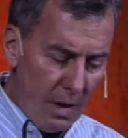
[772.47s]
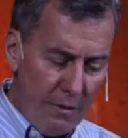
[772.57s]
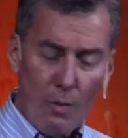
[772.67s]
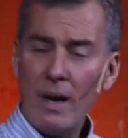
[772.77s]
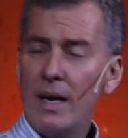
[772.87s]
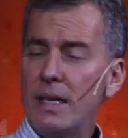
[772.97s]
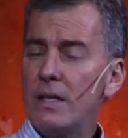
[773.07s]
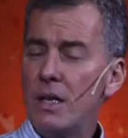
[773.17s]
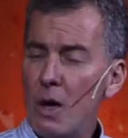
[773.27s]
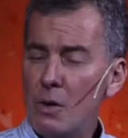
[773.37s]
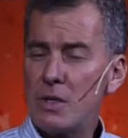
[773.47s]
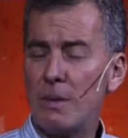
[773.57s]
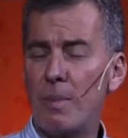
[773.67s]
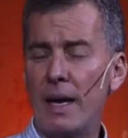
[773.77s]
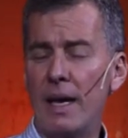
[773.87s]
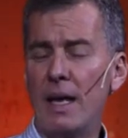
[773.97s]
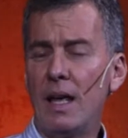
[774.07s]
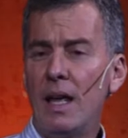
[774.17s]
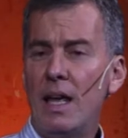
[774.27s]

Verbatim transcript: If you want to get to know somebody,